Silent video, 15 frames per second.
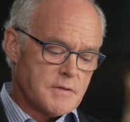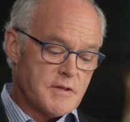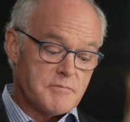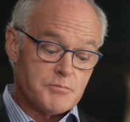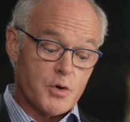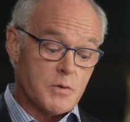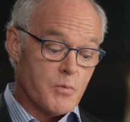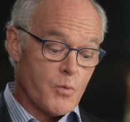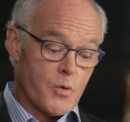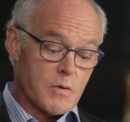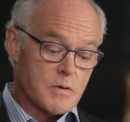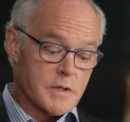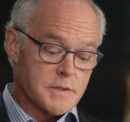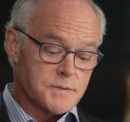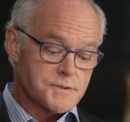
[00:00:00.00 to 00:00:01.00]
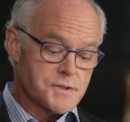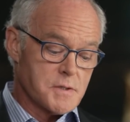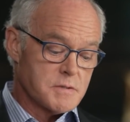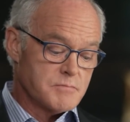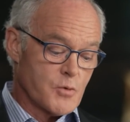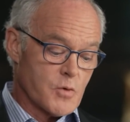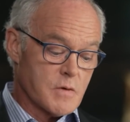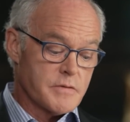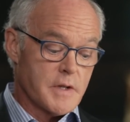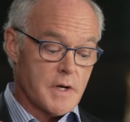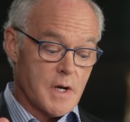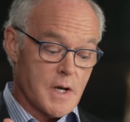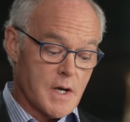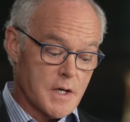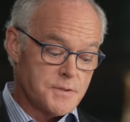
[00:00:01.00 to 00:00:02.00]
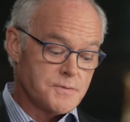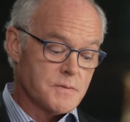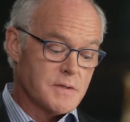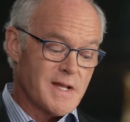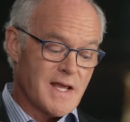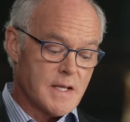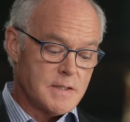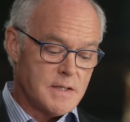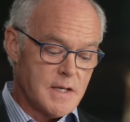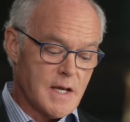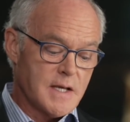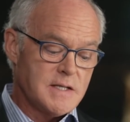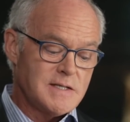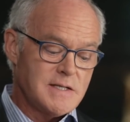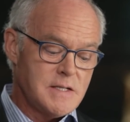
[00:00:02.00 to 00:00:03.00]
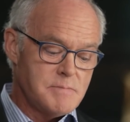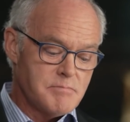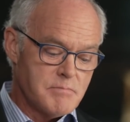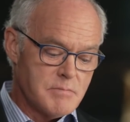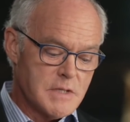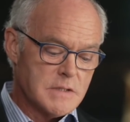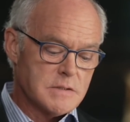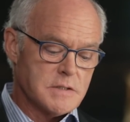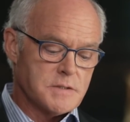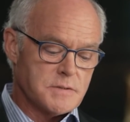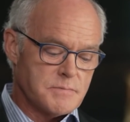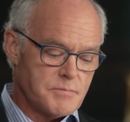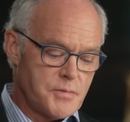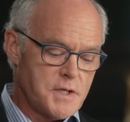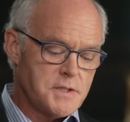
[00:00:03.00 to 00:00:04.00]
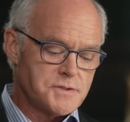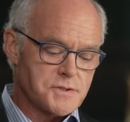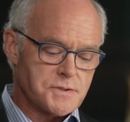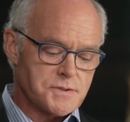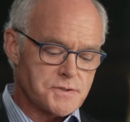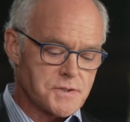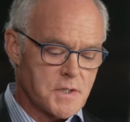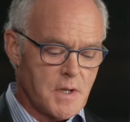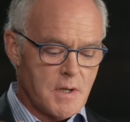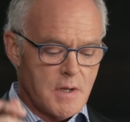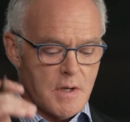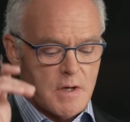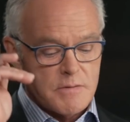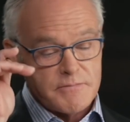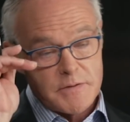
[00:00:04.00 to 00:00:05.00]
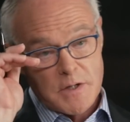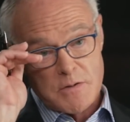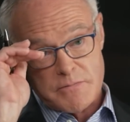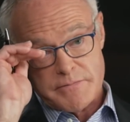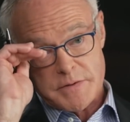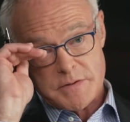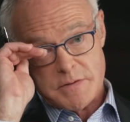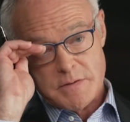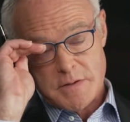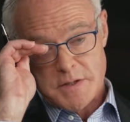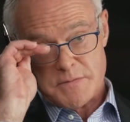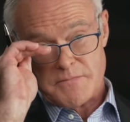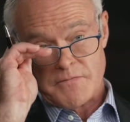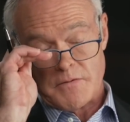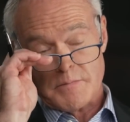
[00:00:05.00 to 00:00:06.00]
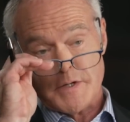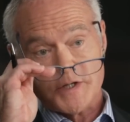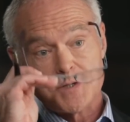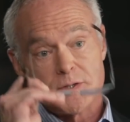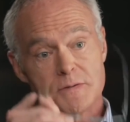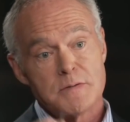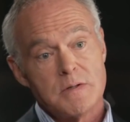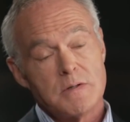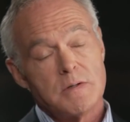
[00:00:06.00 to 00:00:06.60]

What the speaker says: They put warnings on more than 190 million pieces of COVID information.